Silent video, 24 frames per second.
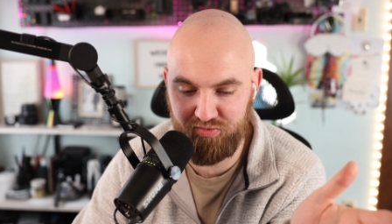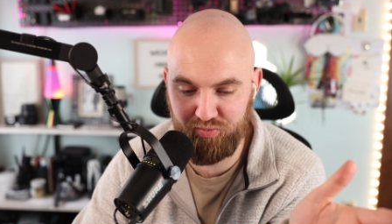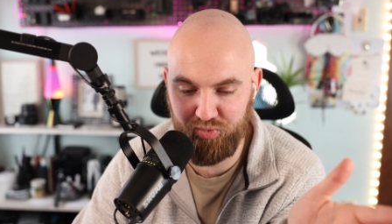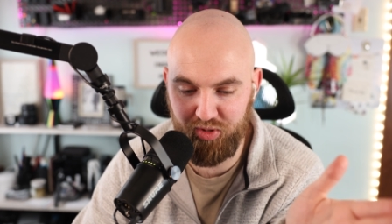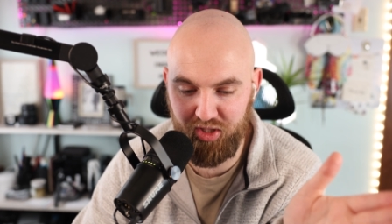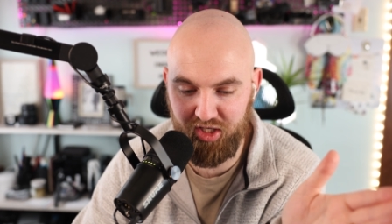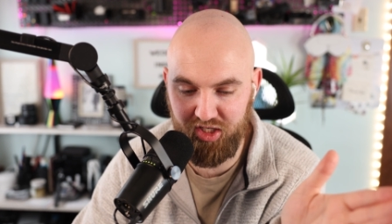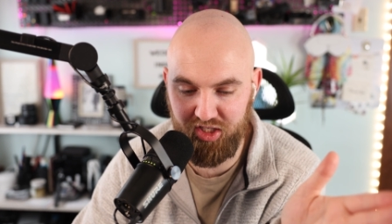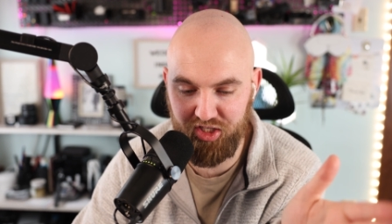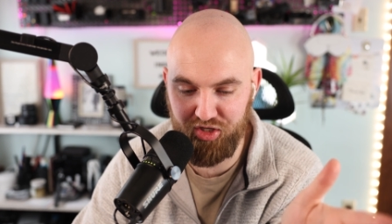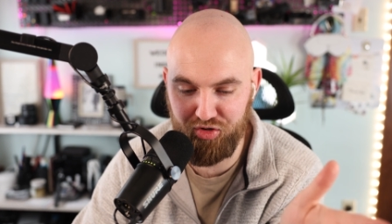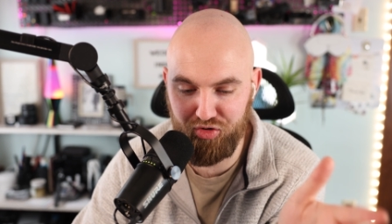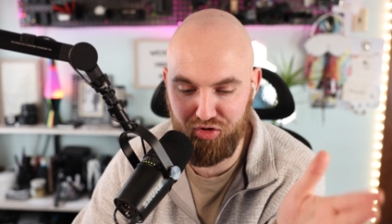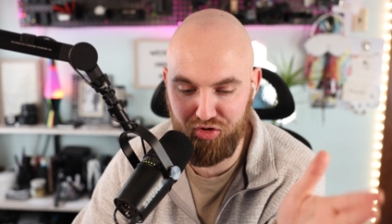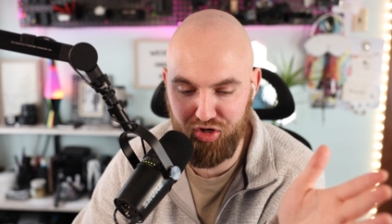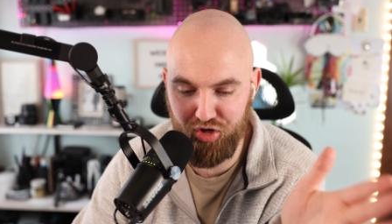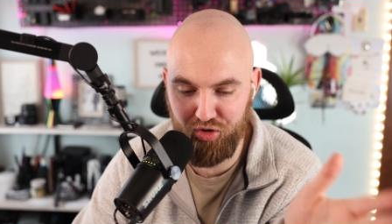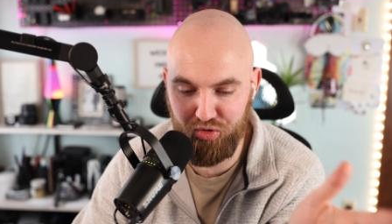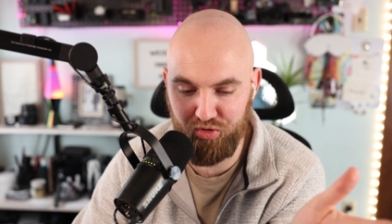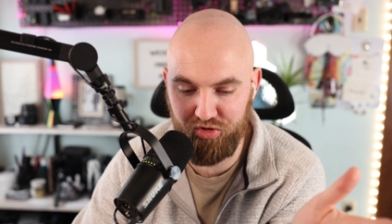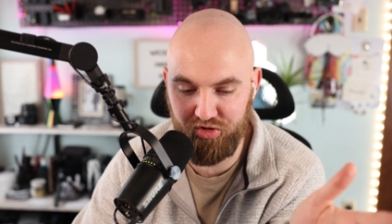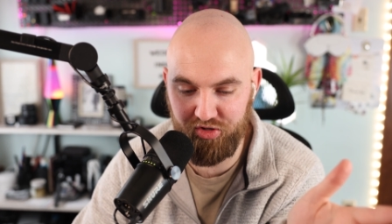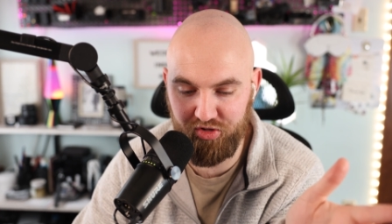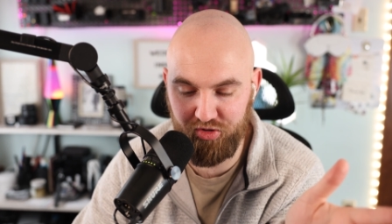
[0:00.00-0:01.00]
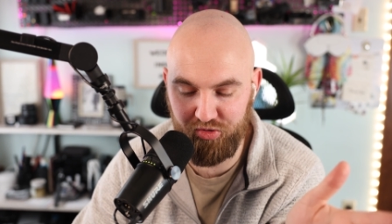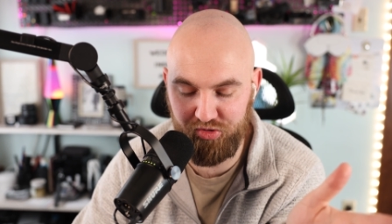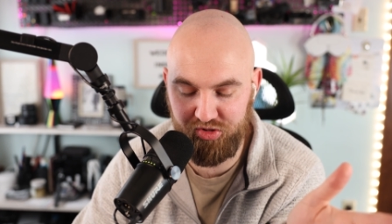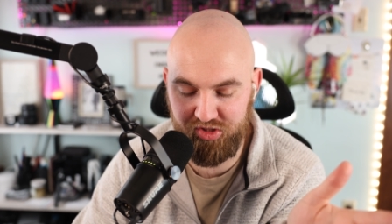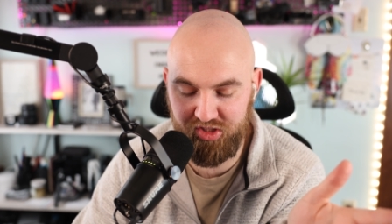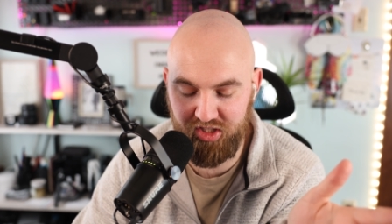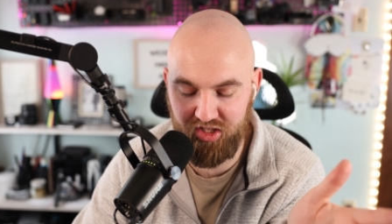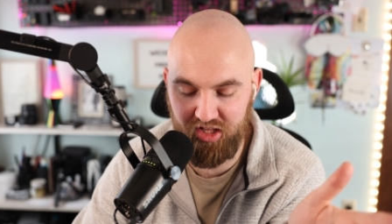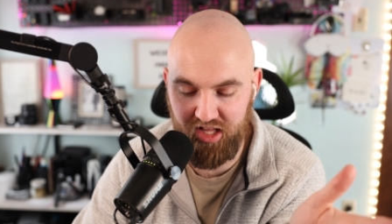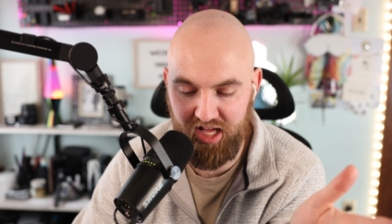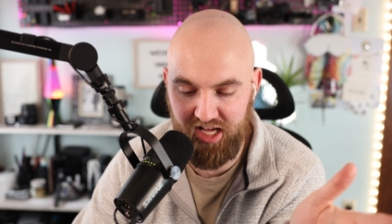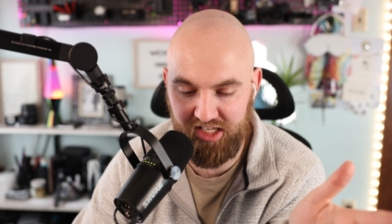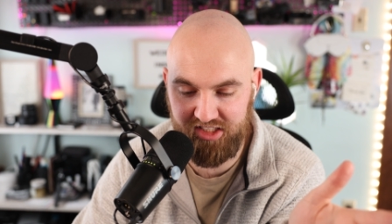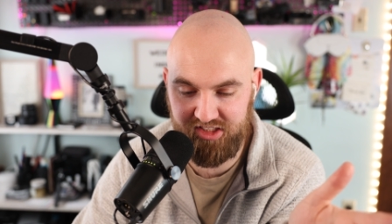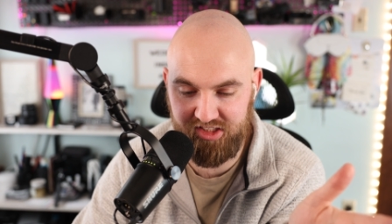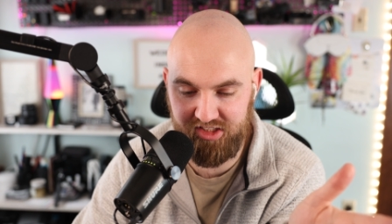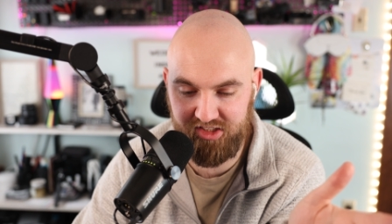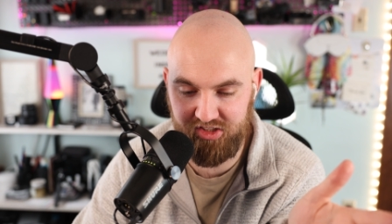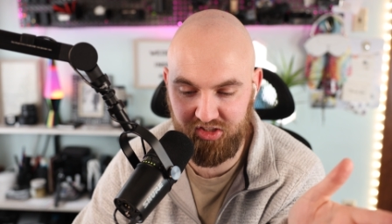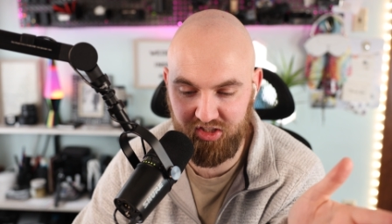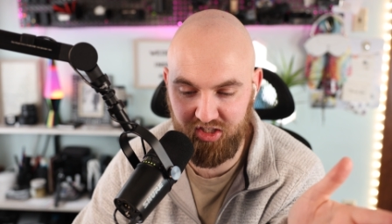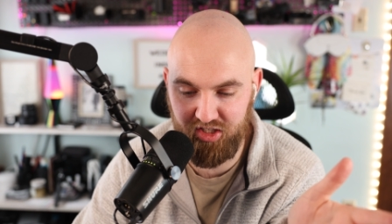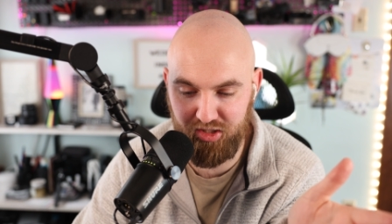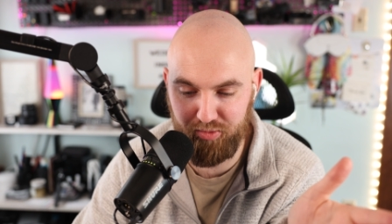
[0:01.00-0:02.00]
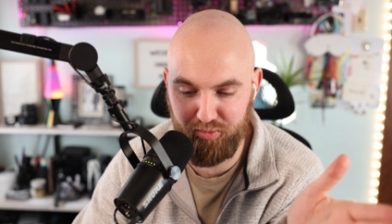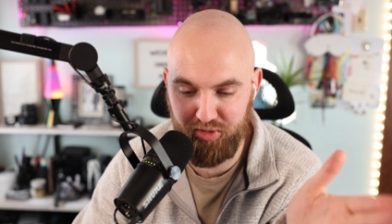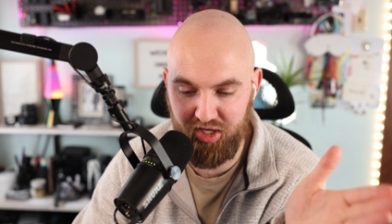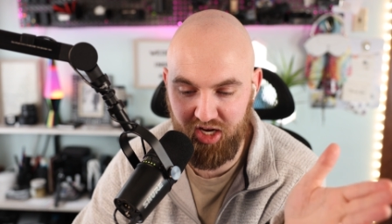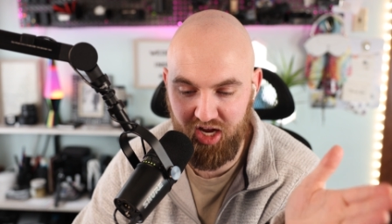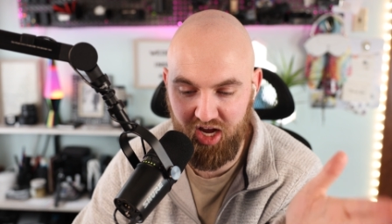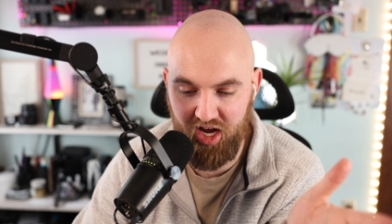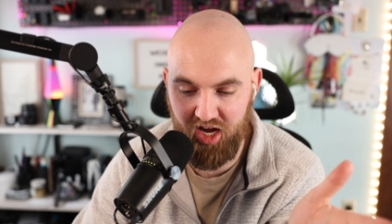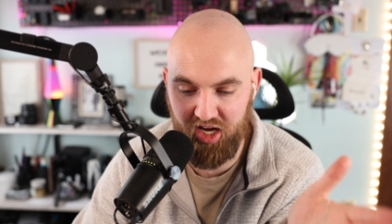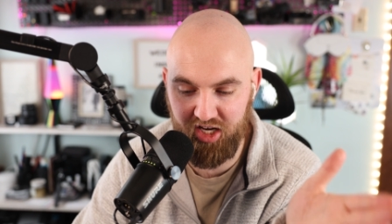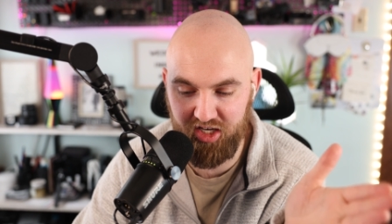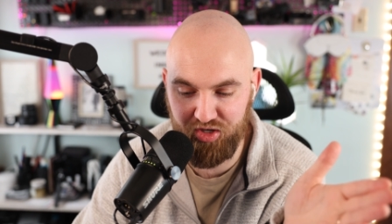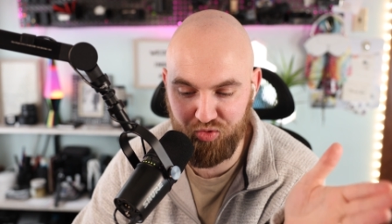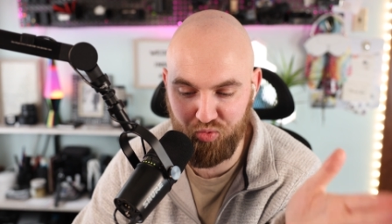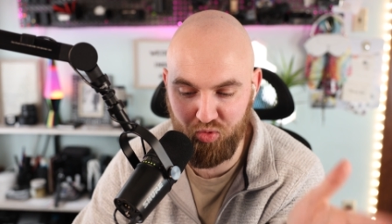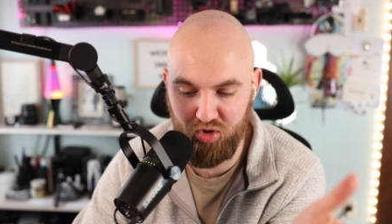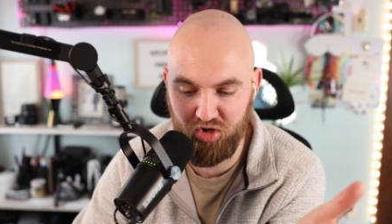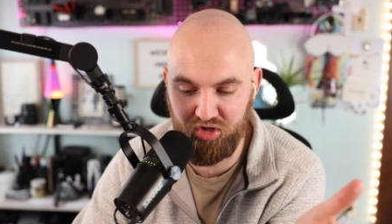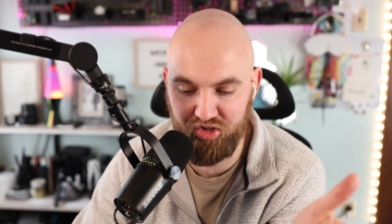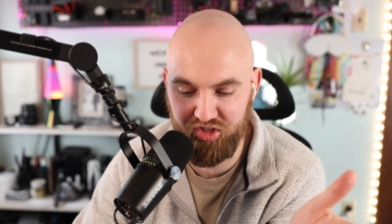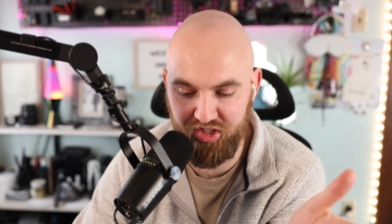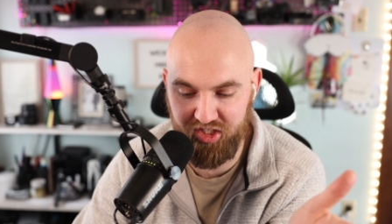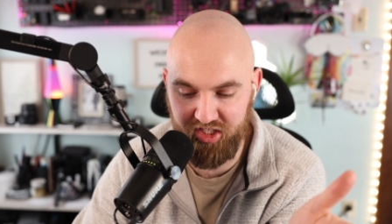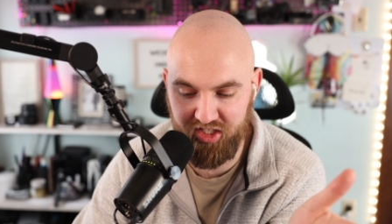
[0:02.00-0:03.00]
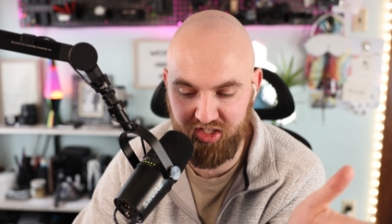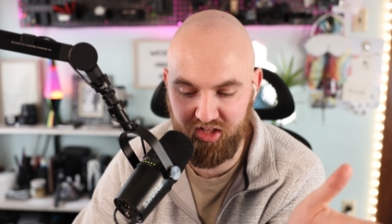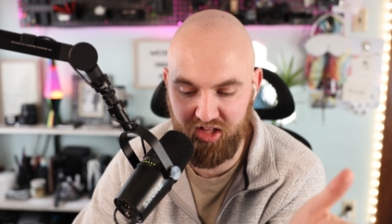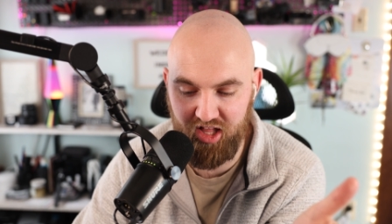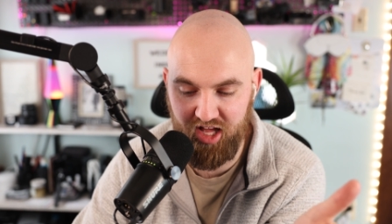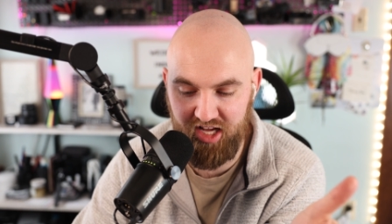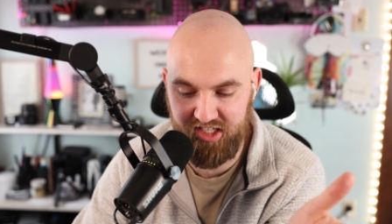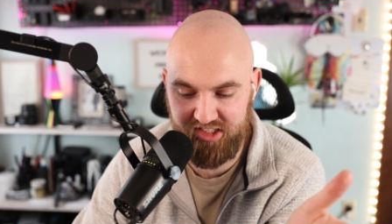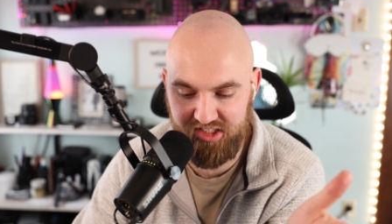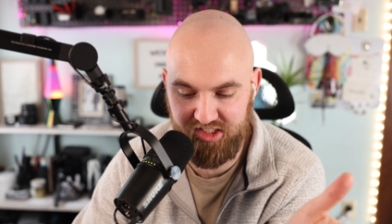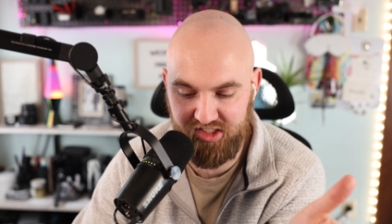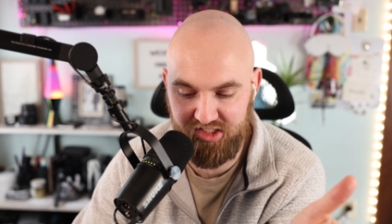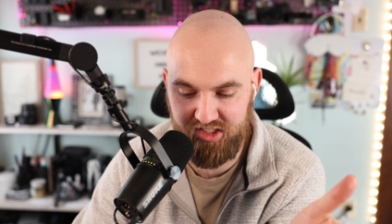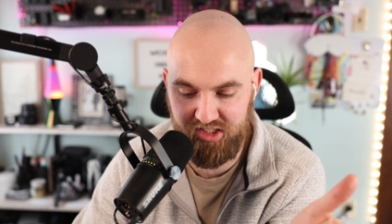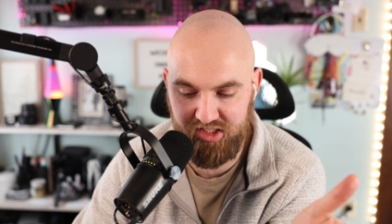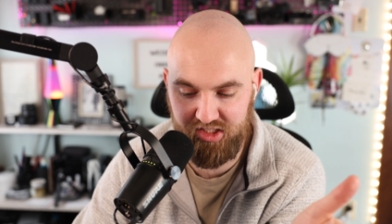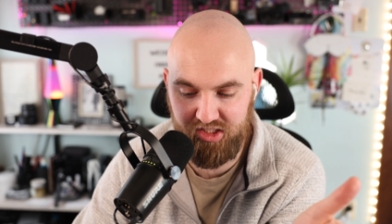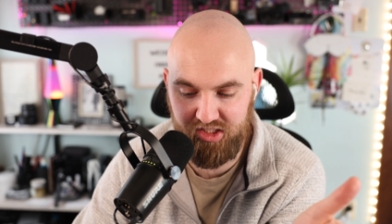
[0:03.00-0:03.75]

but you know those glasses are going to be high quality glasses.